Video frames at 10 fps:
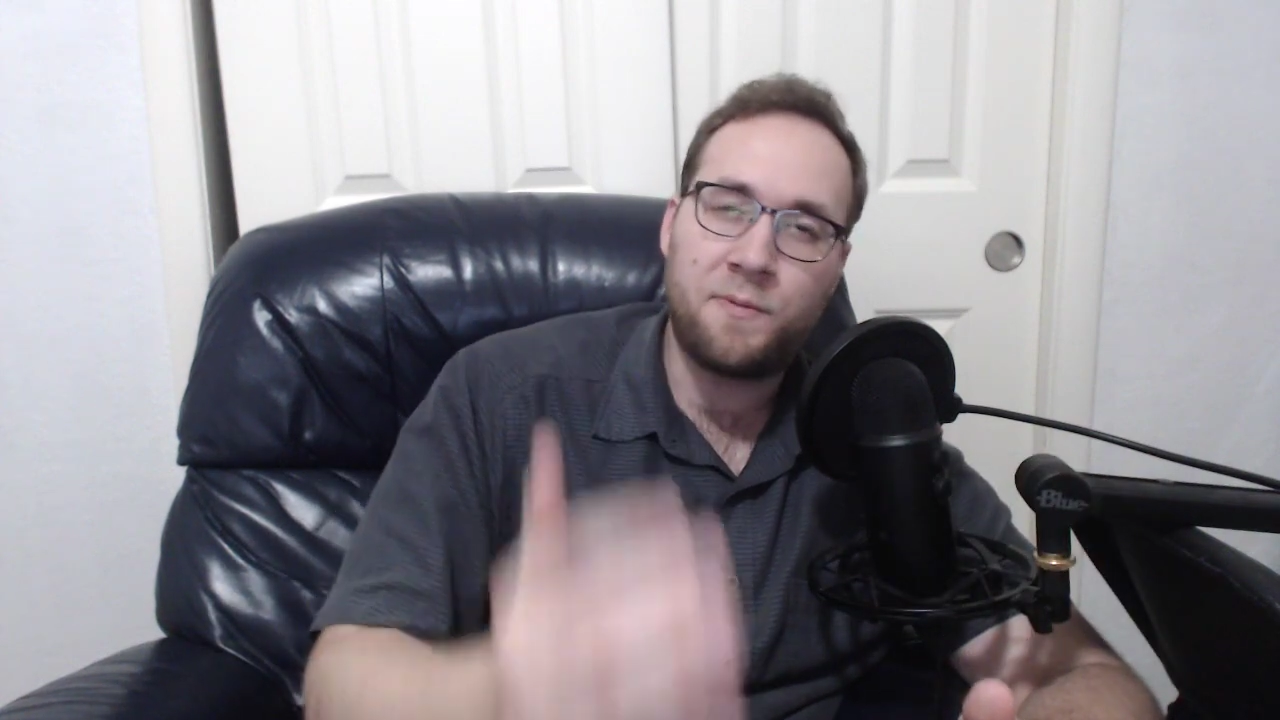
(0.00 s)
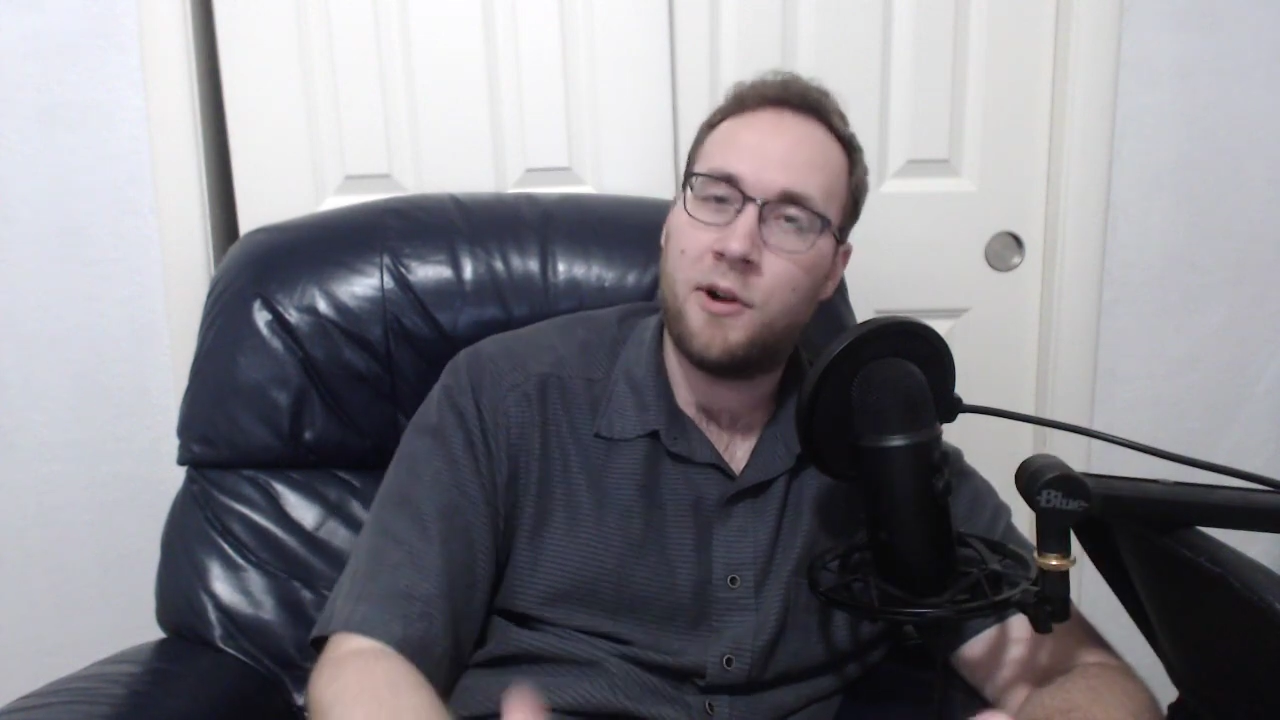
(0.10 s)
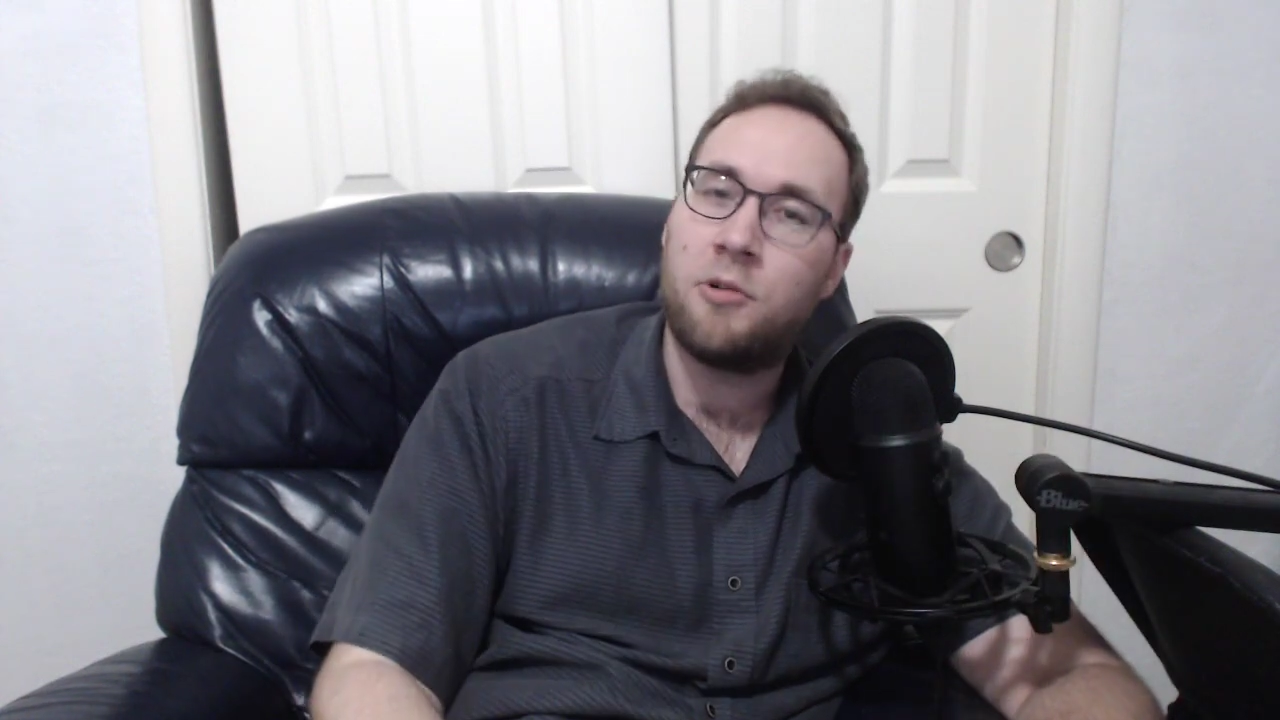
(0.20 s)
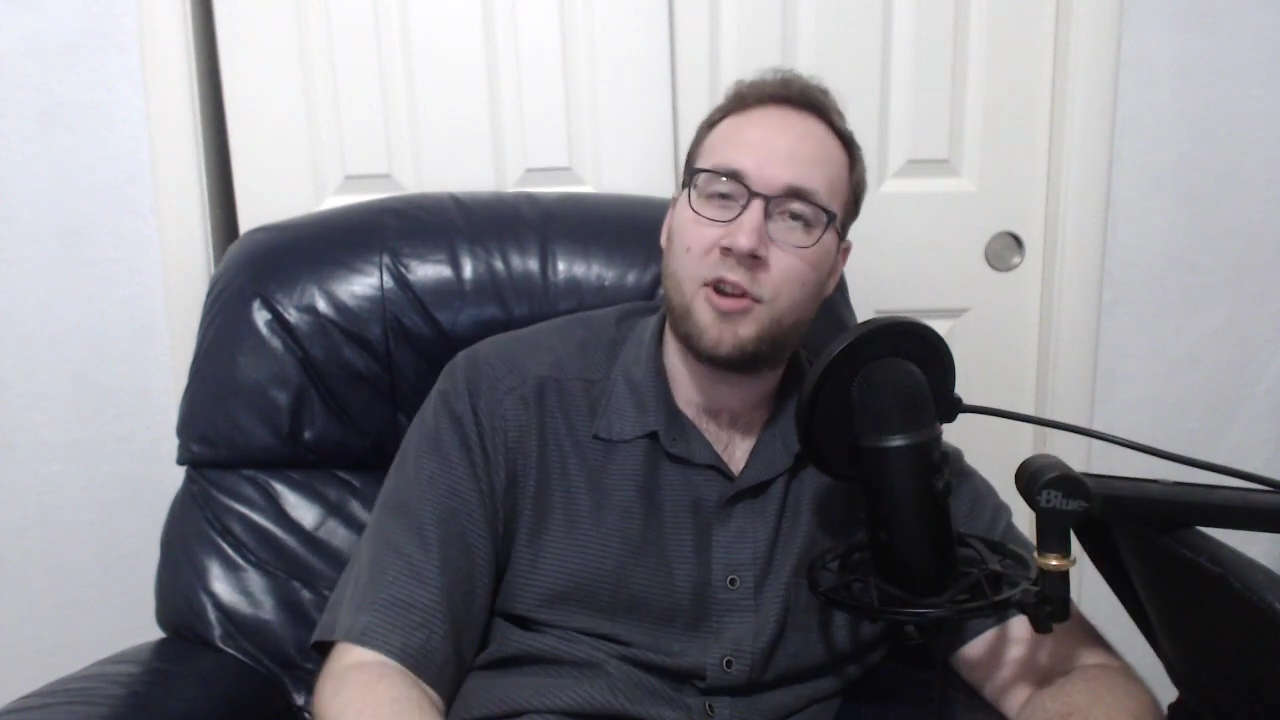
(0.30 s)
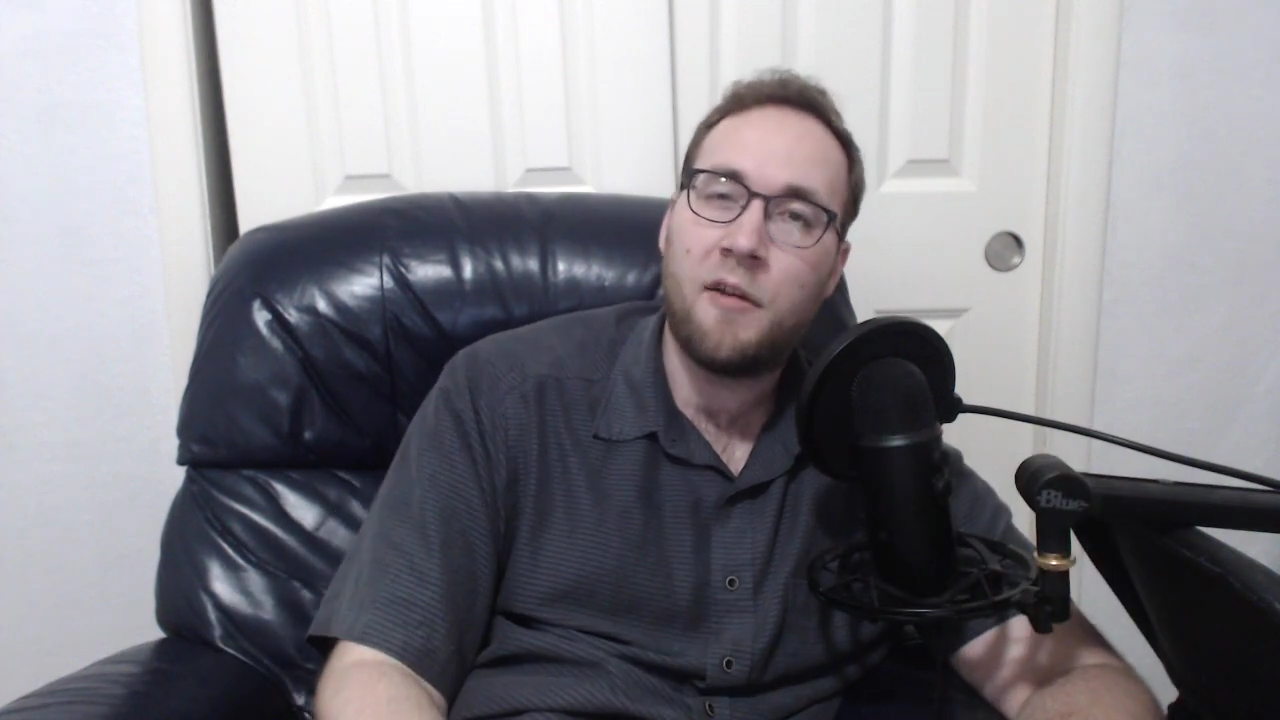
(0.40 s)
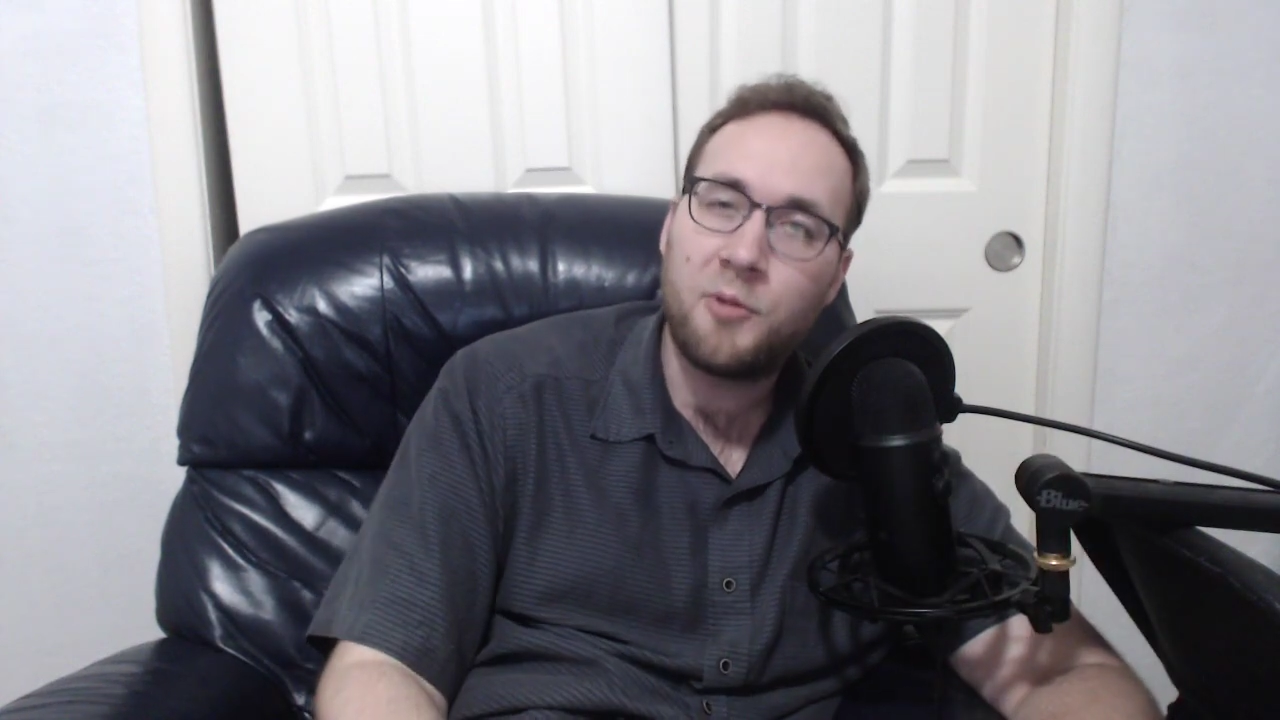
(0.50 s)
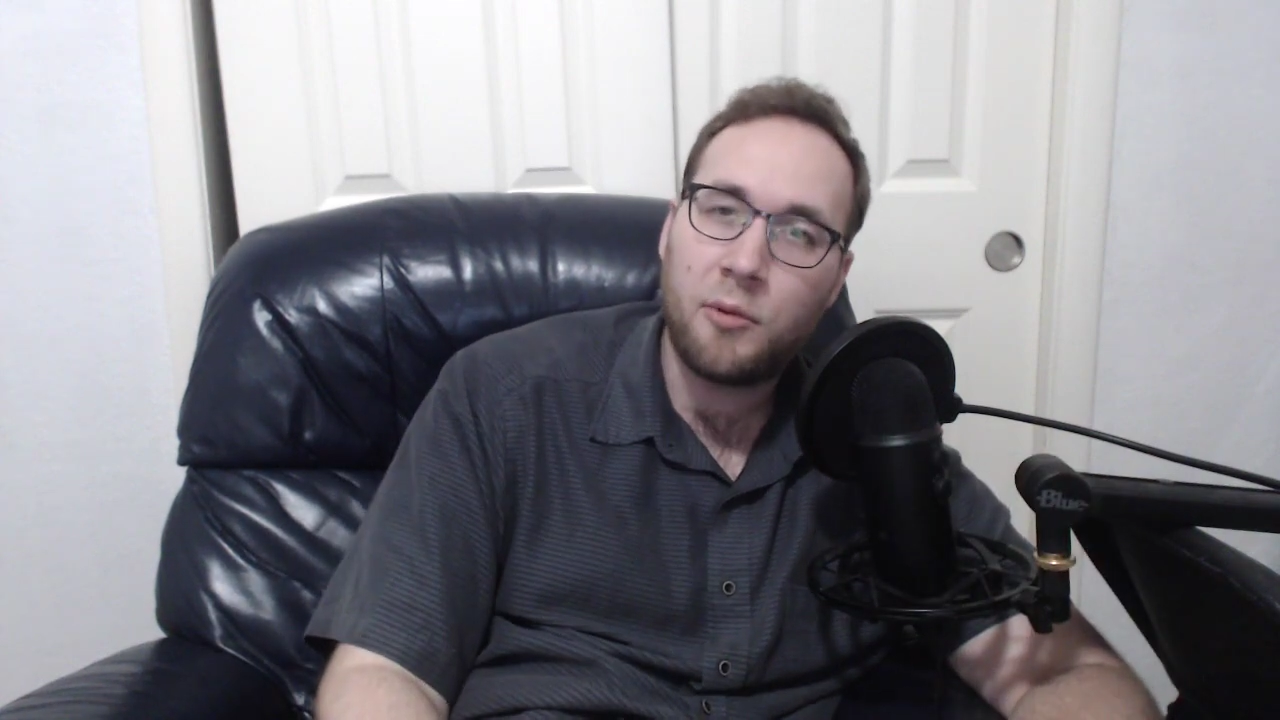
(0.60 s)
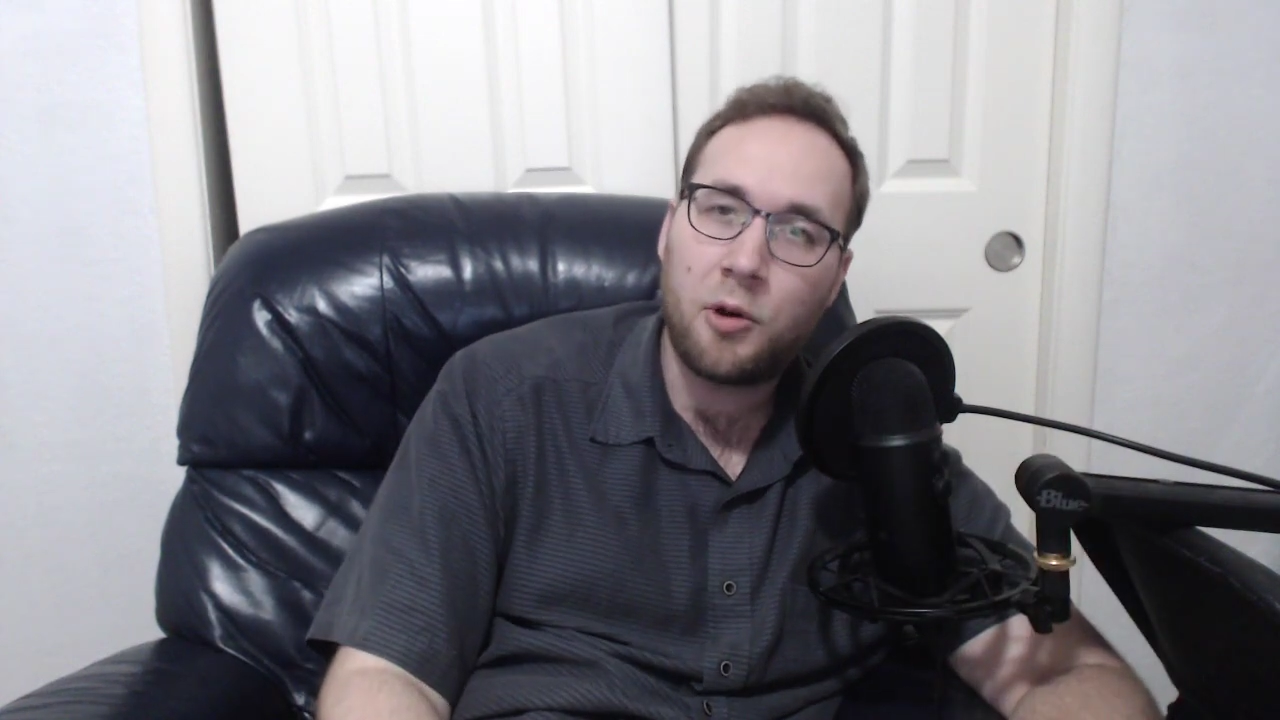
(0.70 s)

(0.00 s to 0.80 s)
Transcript: felt uncomfortable